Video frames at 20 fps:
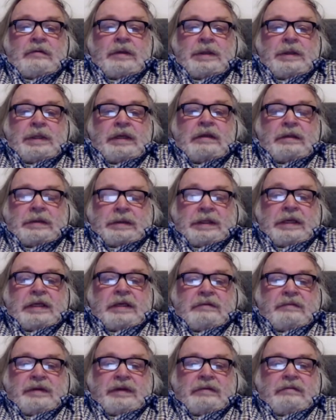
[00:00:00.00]
which I'll
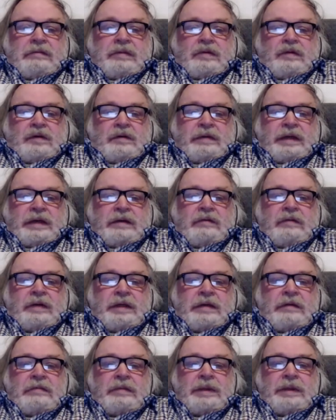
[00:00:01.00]
say a bit more about
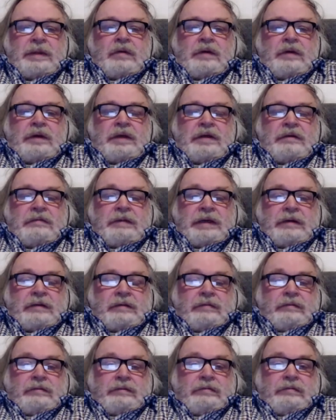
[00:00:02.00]
when I'm talking
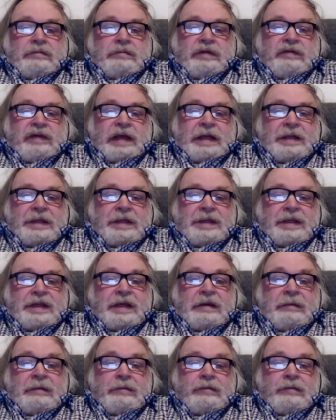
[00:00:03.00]
about
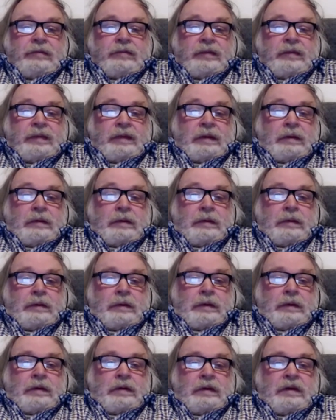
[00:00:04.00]
Blavatsky
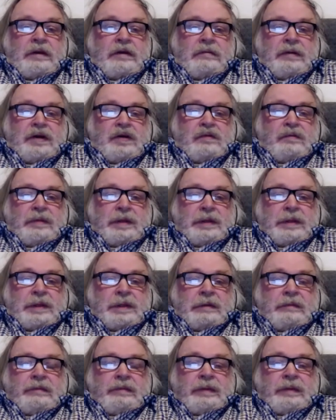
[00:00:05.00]
in a
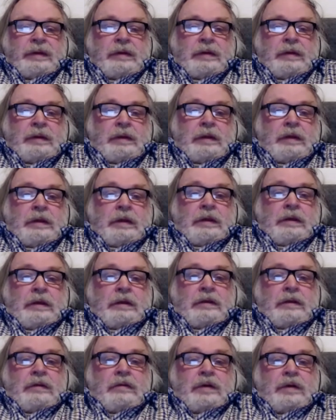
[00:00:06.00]
moment.
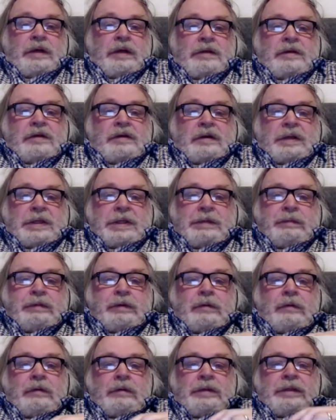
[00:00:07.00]
The word
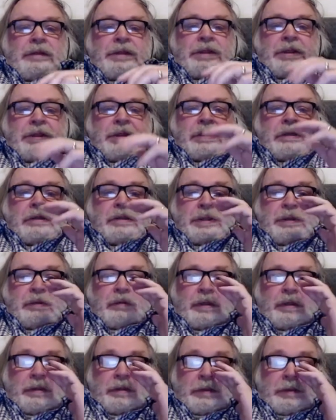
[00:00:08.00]
gospel is a
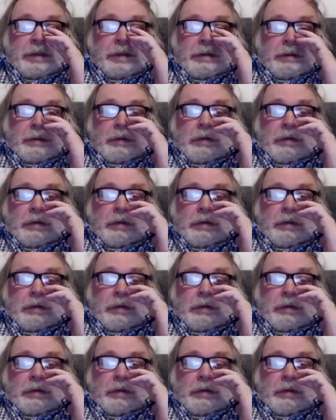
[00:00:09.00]
church word.